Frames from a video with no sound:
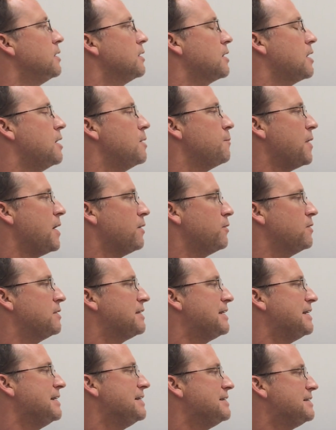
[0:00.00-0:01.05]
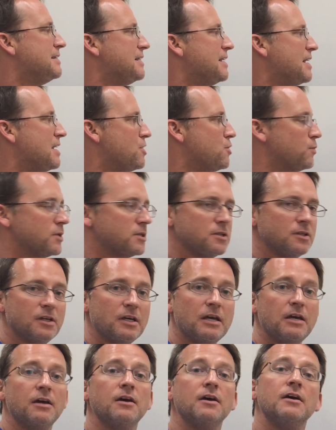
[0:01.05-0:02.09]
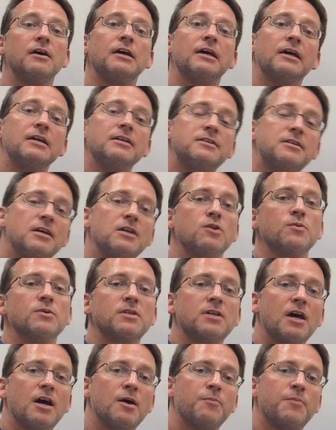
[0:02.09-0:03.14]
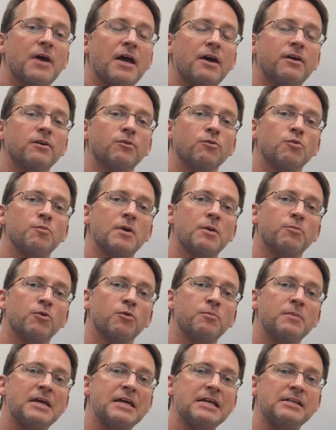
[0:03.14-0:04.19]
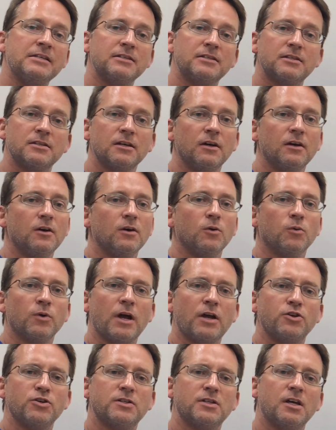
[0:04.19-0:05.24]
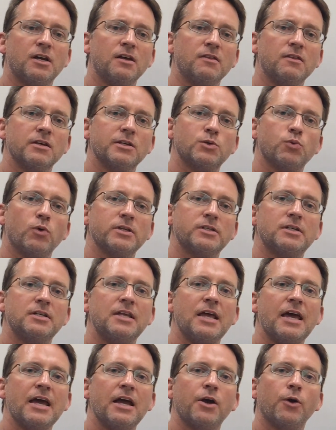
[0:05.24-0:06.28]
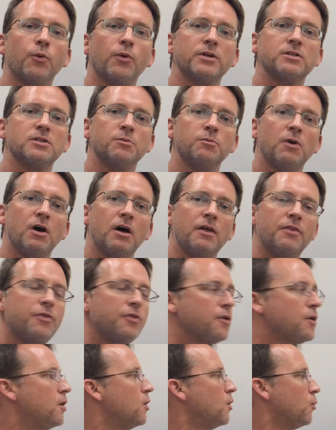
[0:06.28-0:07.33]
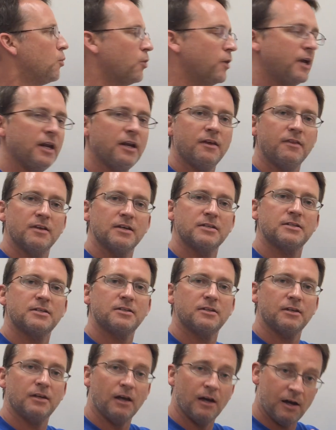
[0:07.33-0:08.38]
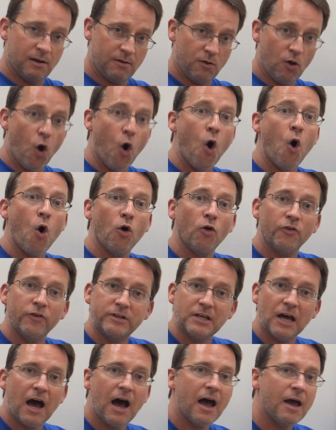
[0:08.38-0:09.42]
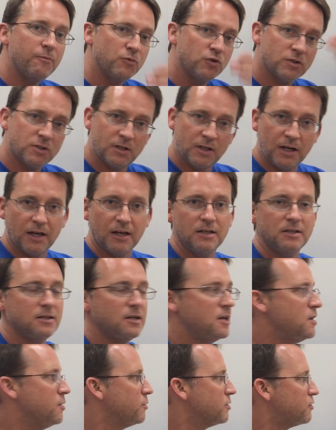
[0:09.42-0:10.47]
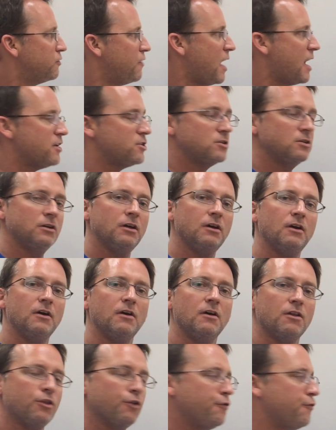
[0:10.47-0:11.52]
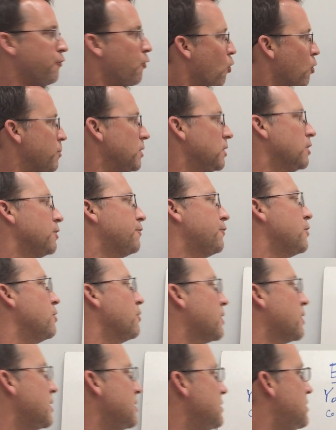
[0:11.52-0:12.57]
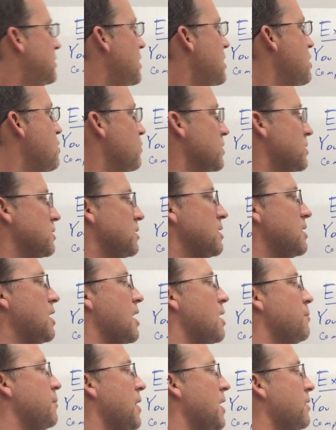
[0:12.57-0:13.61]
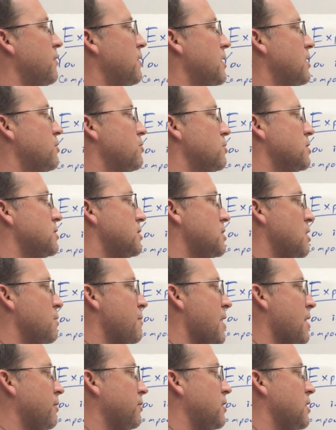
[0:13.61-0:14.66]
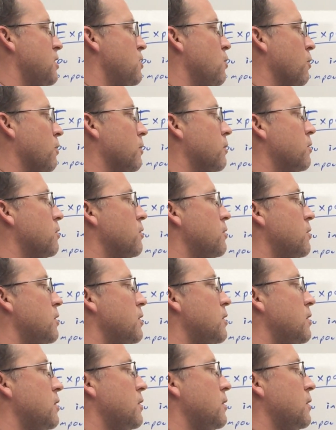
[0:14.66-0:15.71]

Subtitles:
compounded continuously. Continuous compounding, remember, means we're not just getting this once a day or once a month. We're getting this all the time, just in a continuous fashion. The formula for your continuously compounded interest, the amount that you earn,